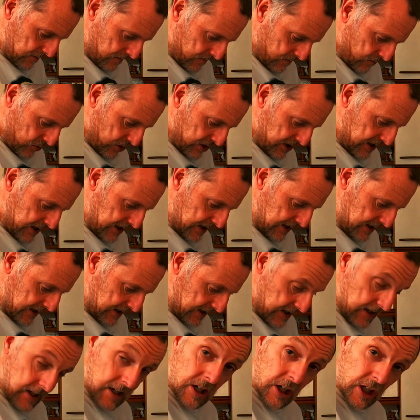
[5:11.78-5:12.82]
we'll
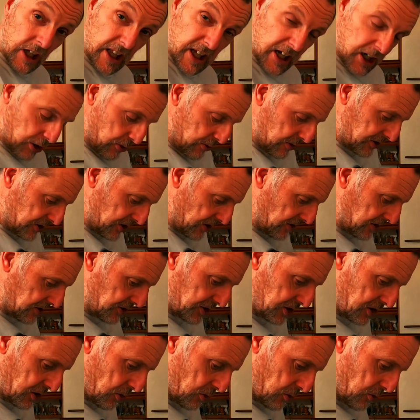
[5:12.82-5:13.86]

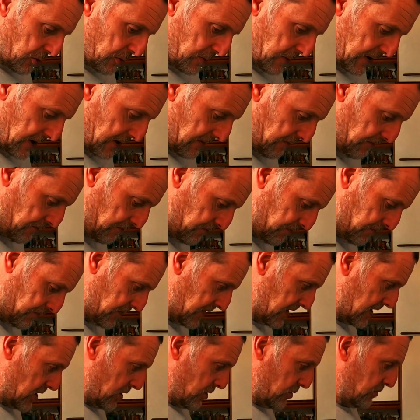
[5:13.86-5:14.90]
liquidize it all, but
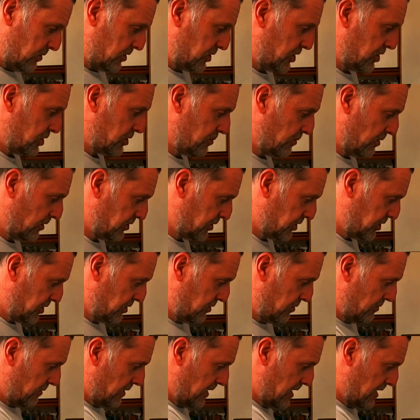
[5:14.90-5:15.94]
we just want
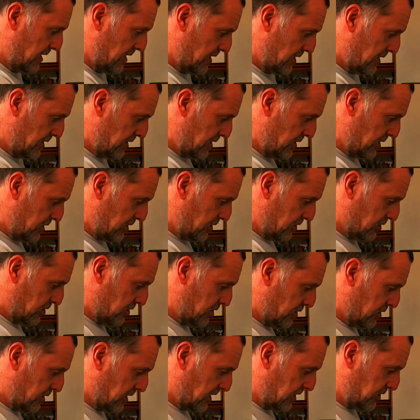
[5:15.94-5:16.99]
to
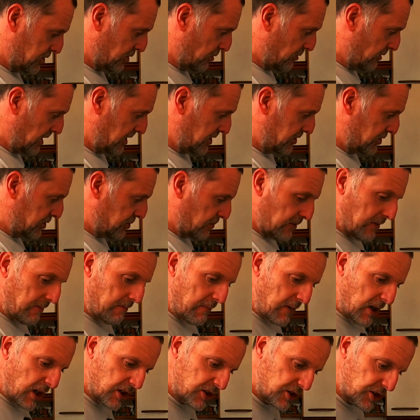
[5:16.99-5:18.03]
cook it all into a
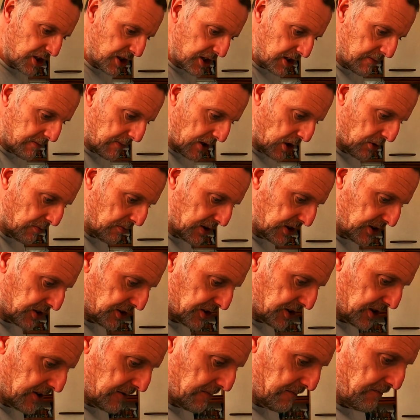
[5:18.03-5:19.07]
mush at the
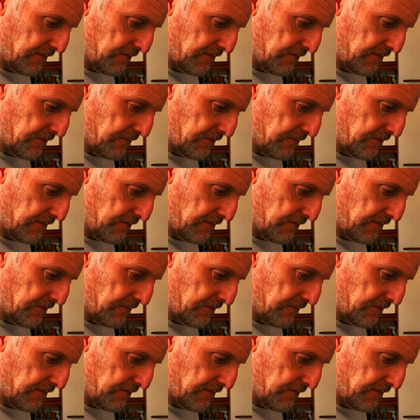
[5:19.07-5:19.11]
moment.